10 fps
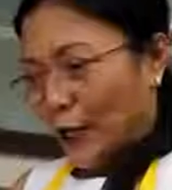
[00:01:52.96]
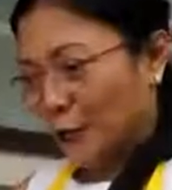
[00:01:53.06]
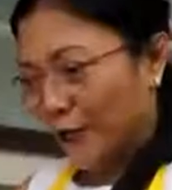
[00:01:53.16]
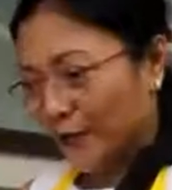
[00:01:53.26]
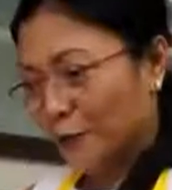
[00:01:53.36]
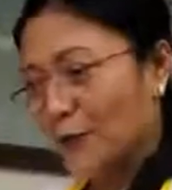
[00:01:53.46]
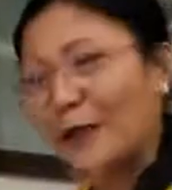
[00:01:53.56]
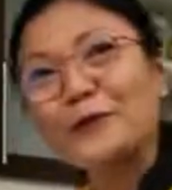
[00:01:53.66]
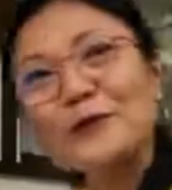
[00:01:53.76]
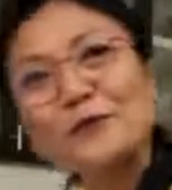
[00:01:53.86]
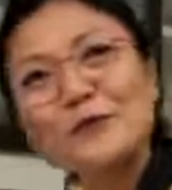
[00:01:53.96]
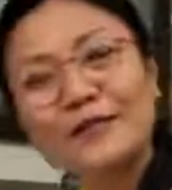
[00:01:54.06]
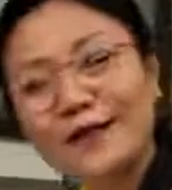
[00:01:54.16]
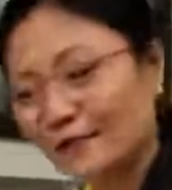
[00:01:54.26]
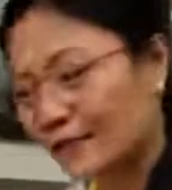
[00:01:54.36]
Okay, we are going to
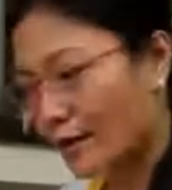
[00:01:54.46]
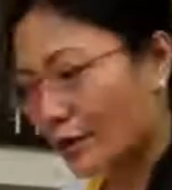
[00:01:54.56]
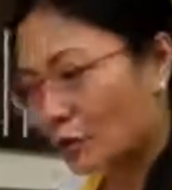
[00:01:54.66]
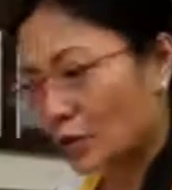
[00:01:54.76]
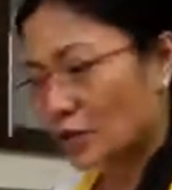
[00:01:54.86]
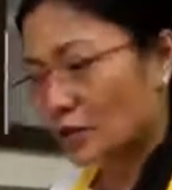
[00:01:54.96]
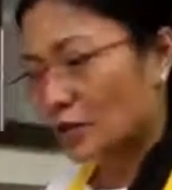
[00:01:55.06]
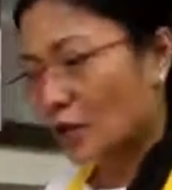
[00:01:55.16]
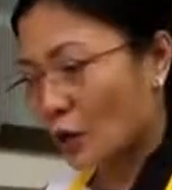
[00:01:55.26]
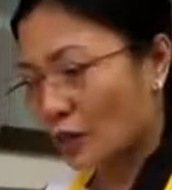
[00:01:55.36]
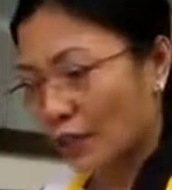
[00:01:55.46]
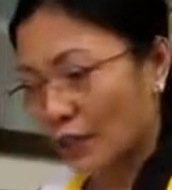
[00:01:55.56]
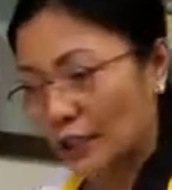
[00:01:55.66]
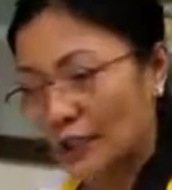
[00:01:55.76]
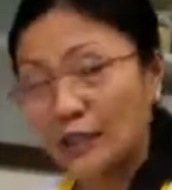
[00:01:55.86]
start now with the South
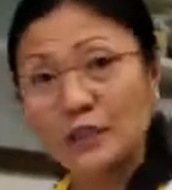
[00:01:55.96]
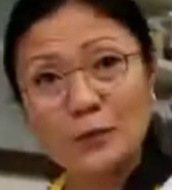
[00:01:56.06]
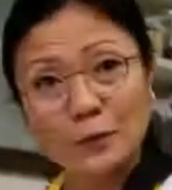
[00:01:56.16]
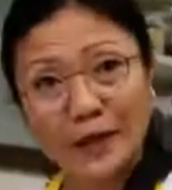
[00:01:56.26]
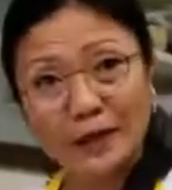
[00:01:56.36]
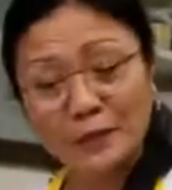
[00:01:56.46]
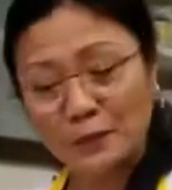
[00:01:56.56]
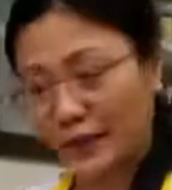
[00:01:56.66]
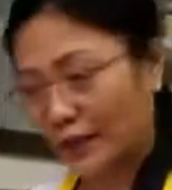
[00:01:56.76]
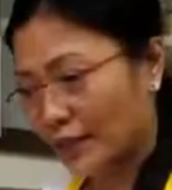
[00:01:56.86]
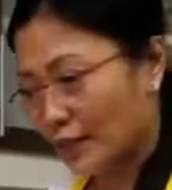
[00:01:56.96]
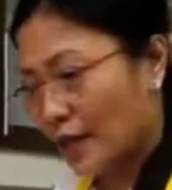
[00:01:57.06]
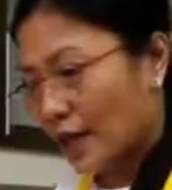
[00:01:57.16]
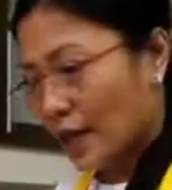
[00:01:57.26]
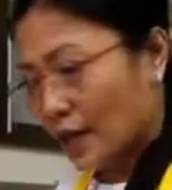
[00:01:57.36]
Indian spice paste.
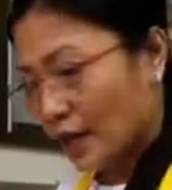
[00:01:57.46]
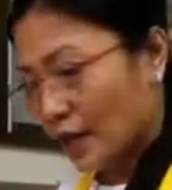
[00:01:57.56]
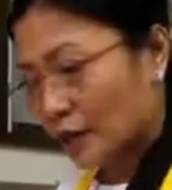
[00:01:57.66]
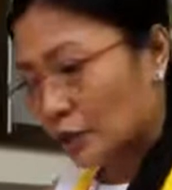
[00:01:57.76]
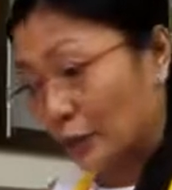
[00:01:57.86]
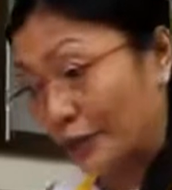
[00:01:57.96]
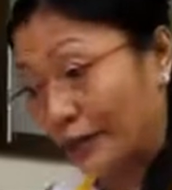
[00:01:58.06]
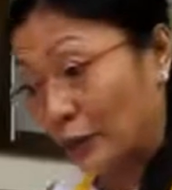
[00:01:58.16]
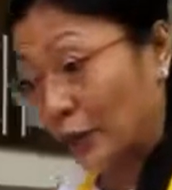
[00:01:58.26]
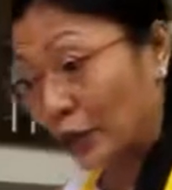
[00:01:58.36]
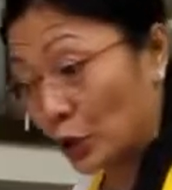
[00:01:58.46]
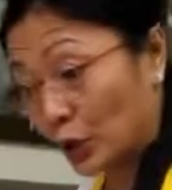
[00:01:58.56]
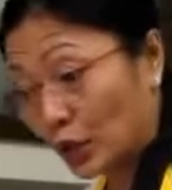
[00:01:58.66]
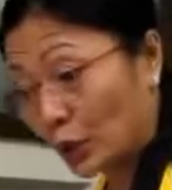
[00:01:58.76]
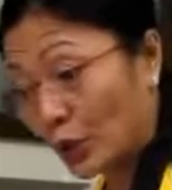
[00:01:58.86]
To begin with, you
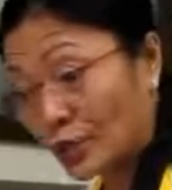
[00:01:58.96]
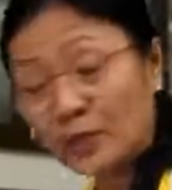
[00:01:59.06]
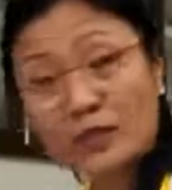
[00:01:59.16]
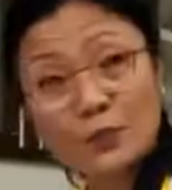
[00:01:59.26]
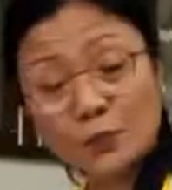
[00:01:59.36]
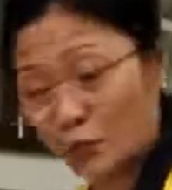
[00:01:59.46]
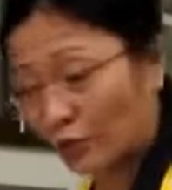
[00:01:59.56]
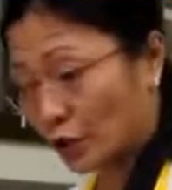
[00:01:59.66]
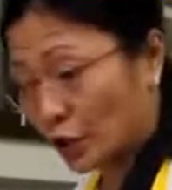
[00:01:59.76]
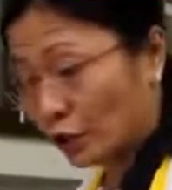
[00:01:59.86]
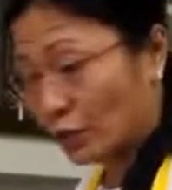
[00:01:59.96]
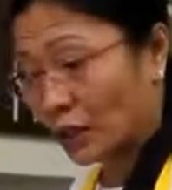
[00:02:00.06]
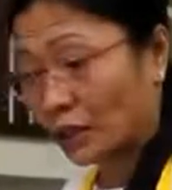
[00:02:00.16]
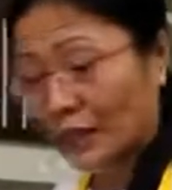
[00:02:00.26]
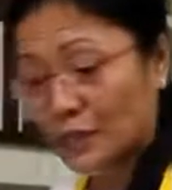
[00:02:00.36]
need 1 teaspoon of
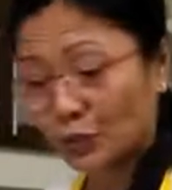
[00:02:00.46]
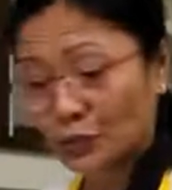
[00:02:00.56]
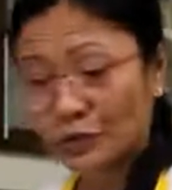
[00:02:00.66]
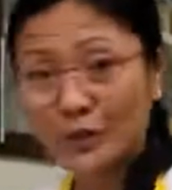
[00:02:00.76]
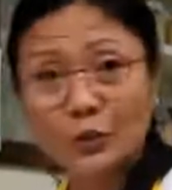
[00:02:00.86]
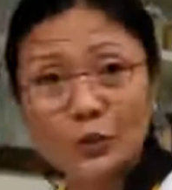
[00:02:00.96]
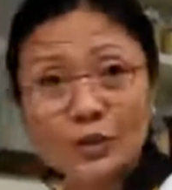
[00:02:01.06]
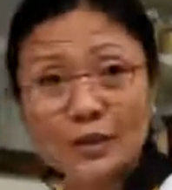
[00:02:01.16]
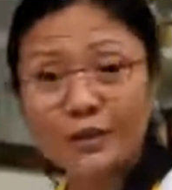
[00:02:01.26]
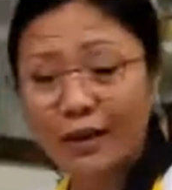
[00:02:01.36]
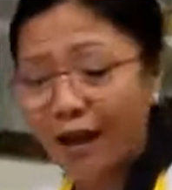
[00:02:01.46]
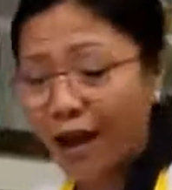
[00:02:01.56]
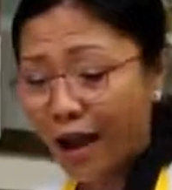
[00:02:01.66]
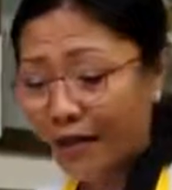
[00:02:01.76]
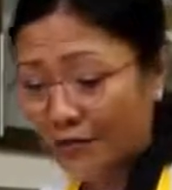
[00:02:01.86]
cumin that has already been toasted.
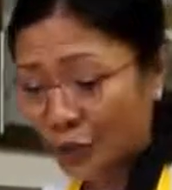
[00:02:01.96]
I've